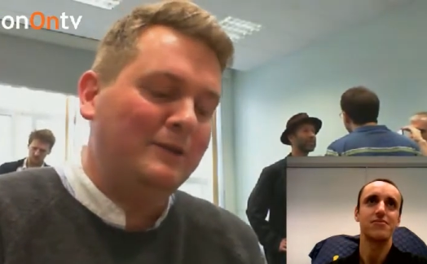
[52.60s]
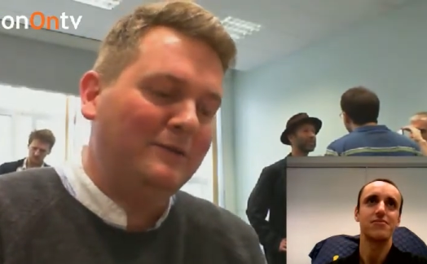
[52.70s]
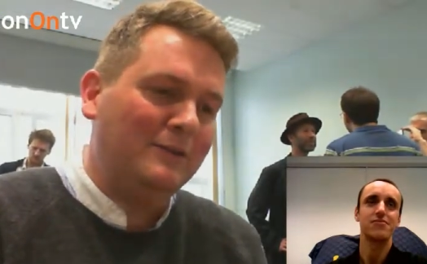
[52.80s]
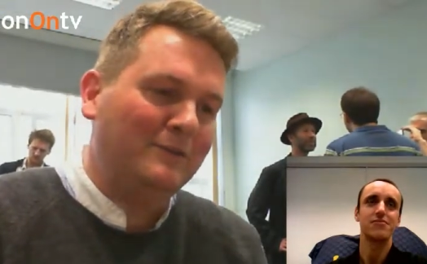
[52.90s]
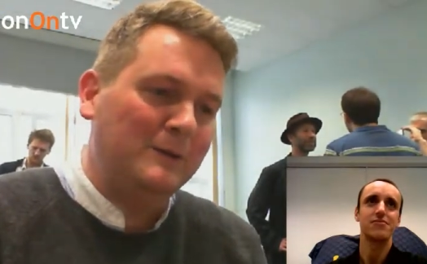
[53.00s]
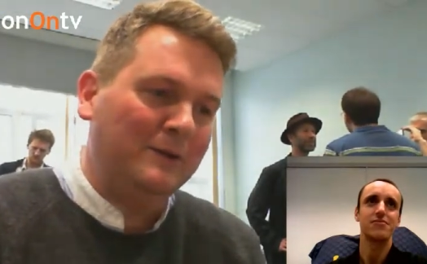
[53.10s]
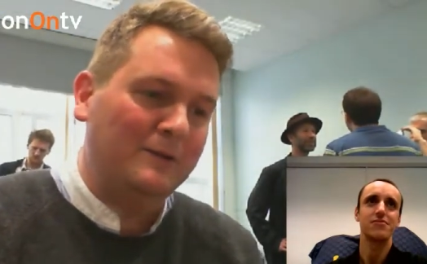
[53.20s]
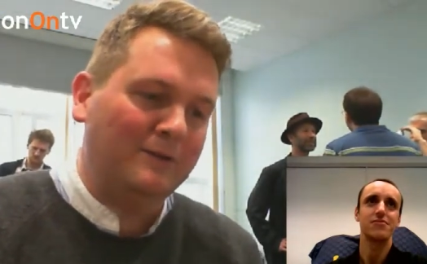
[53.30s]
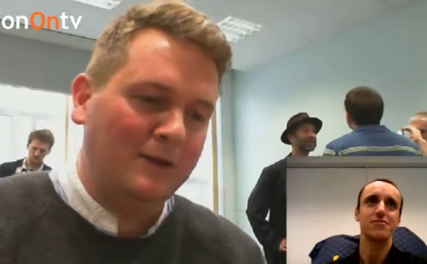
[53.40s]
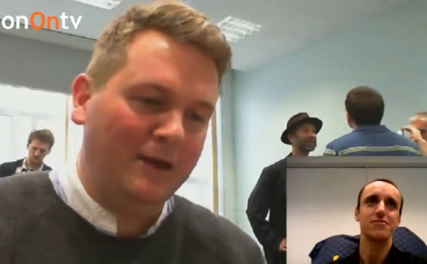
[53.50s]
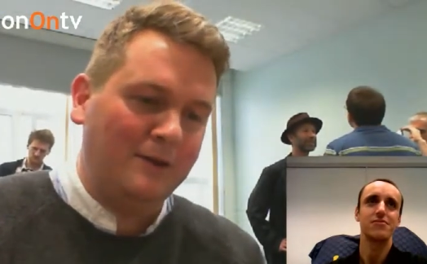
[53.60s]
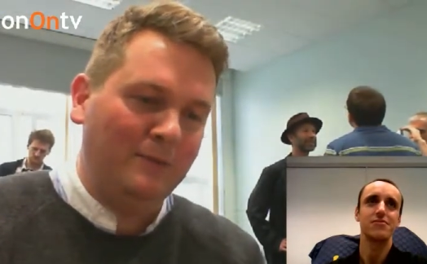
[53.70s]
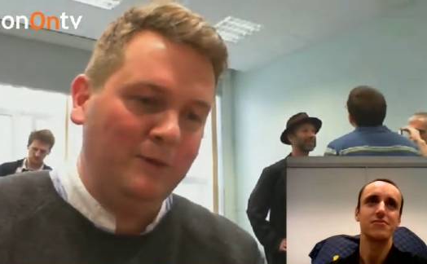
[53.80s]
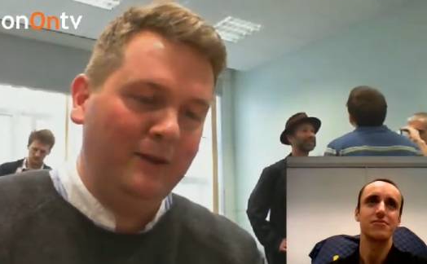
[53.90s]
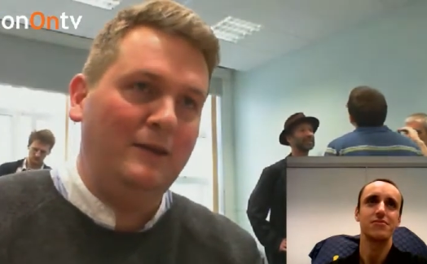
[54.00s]
Speaker 1: rich experience.
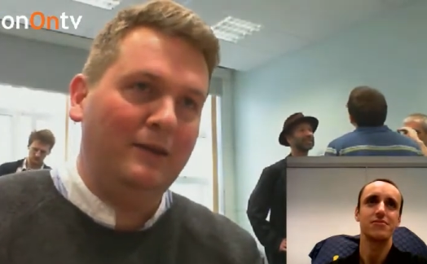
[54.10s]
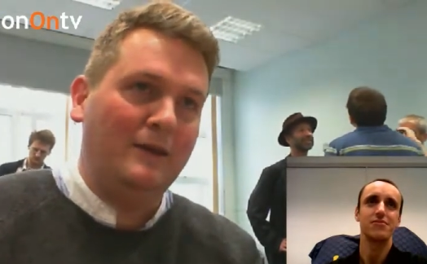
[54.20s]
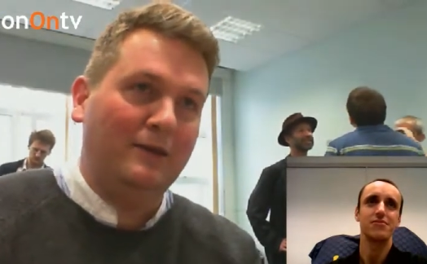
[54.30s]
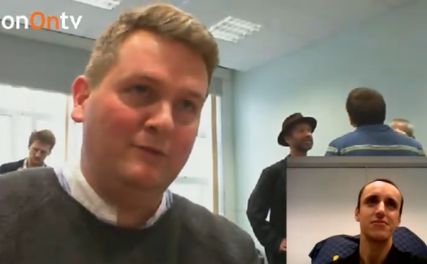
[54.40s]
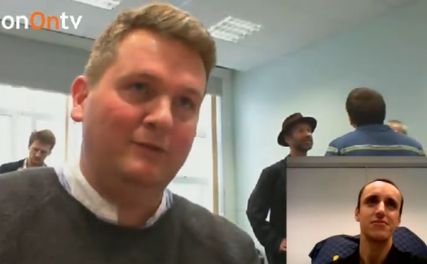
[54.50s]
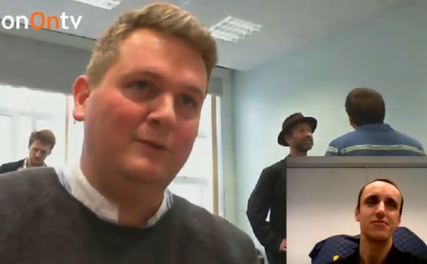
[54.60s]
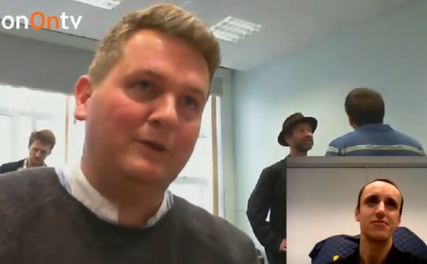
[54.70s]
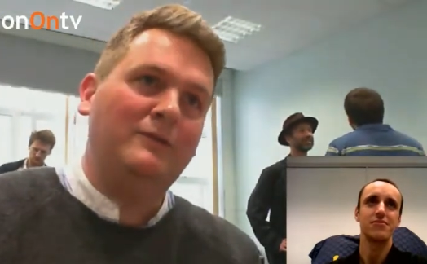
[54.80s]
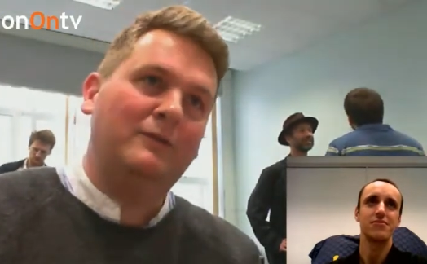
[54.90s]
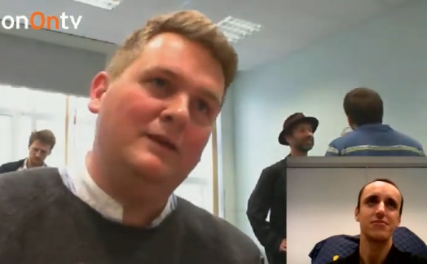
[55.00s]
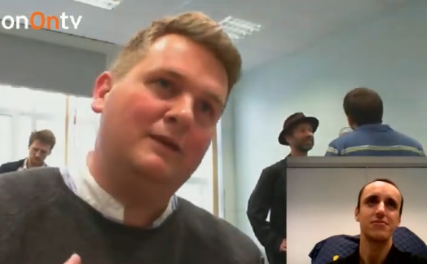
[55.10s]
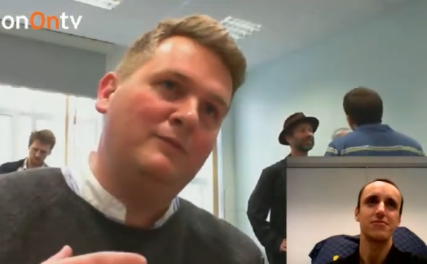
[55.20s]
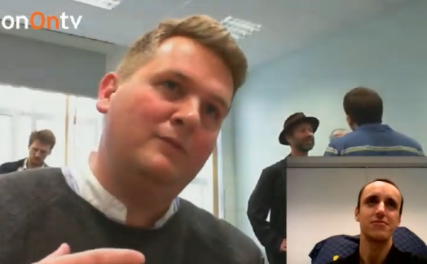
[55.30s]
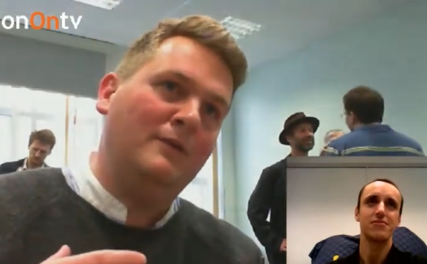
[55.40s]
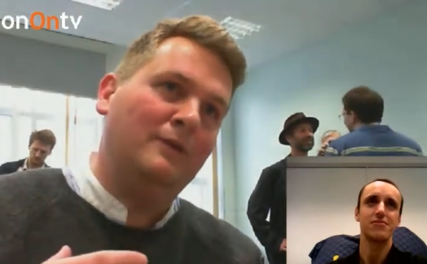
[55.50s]
And we, as a generation,
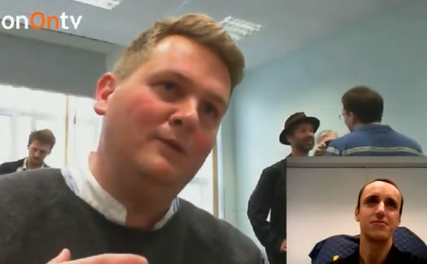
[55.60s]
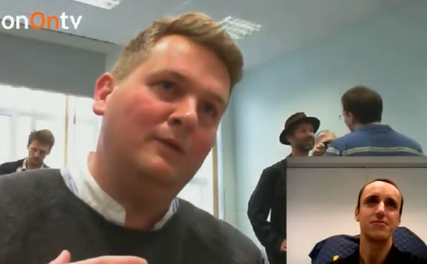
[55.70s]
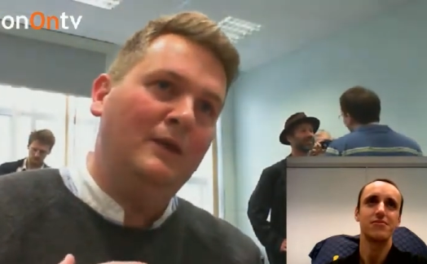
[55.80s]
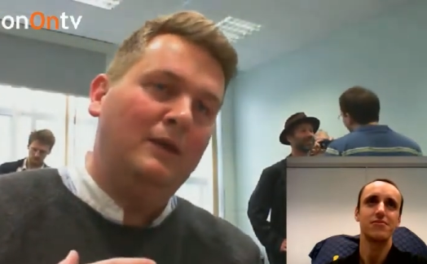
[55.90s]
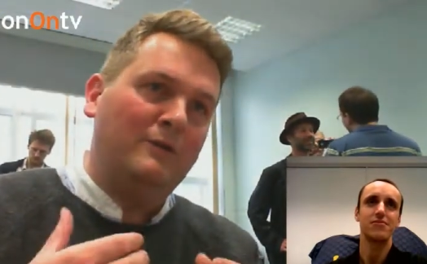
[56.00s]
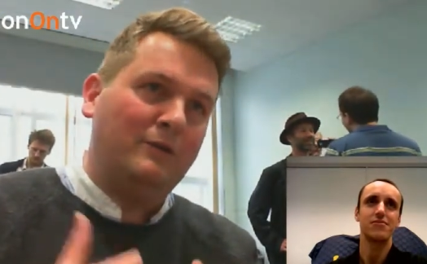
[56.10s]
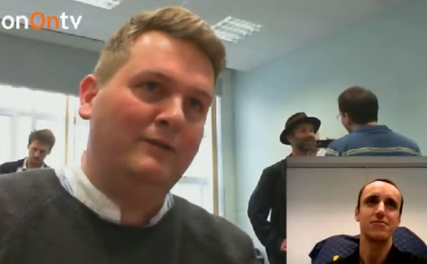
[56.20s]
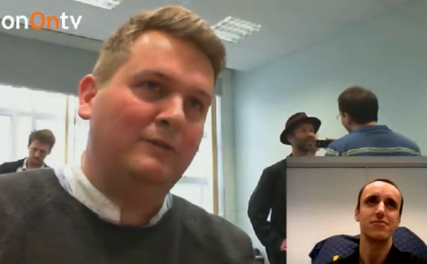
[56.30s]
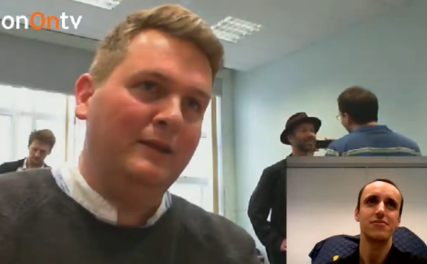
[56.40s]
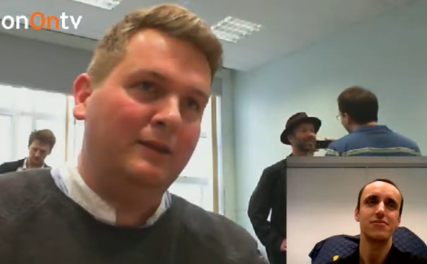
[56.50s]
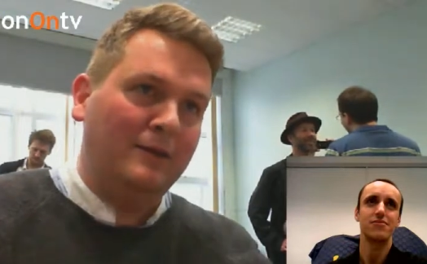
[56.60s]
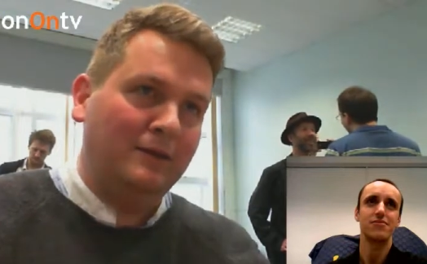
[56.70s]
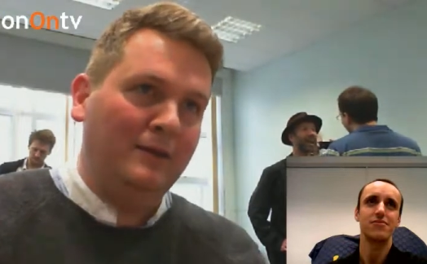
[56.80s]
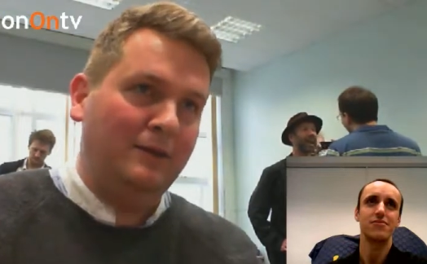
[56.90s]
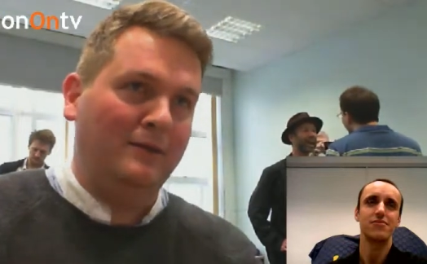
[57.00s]
have to translate
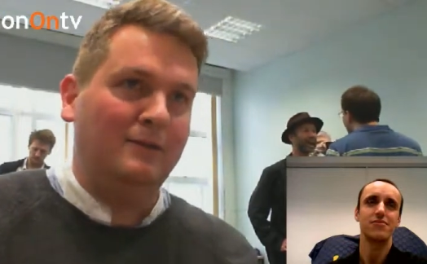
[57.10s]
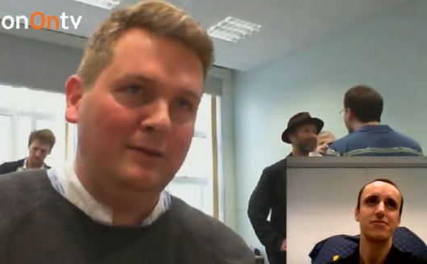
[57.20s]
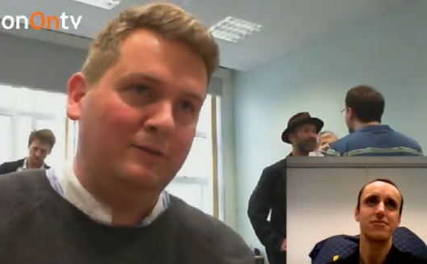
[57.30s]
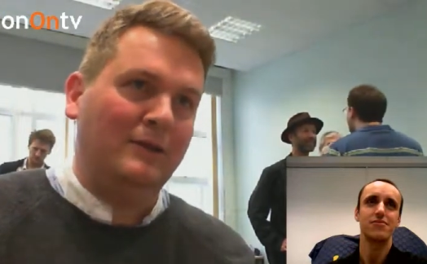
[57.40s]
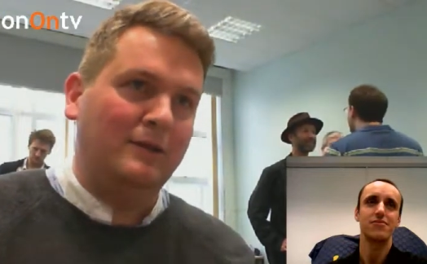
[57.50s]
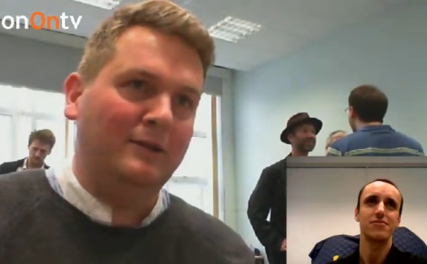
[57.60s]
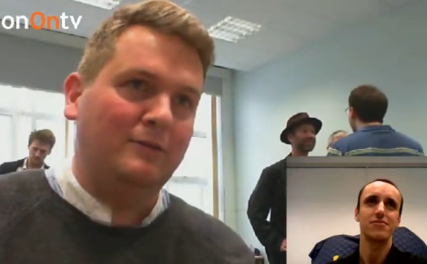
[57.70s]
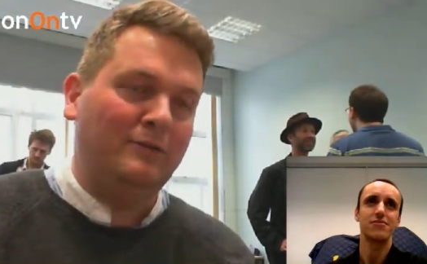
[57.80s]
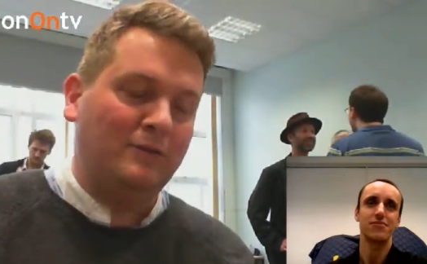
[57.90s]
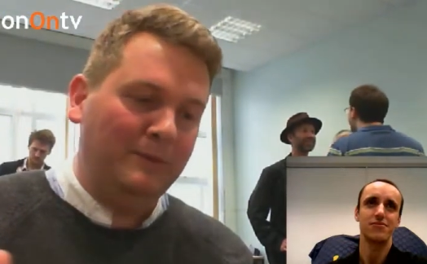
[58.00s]
that into the digital age.